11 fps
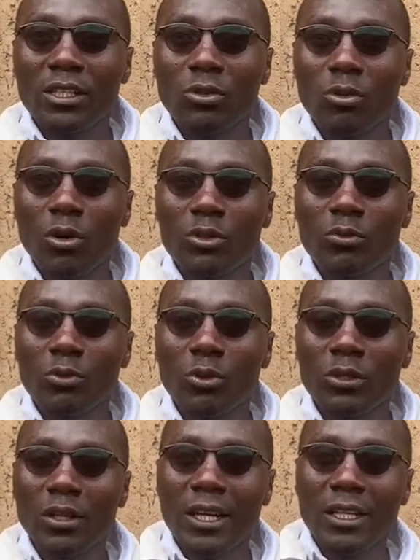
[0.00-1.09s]

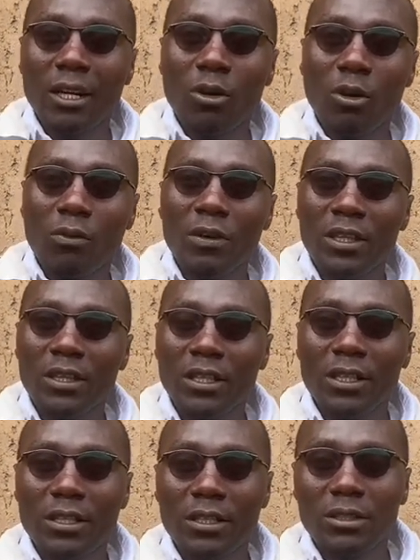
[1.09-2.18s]
you'll undergo
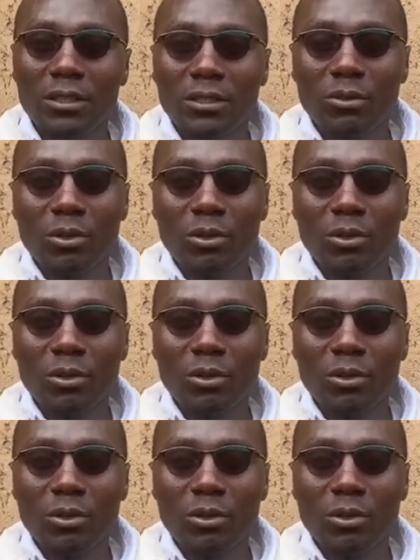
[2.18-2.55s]
vetting.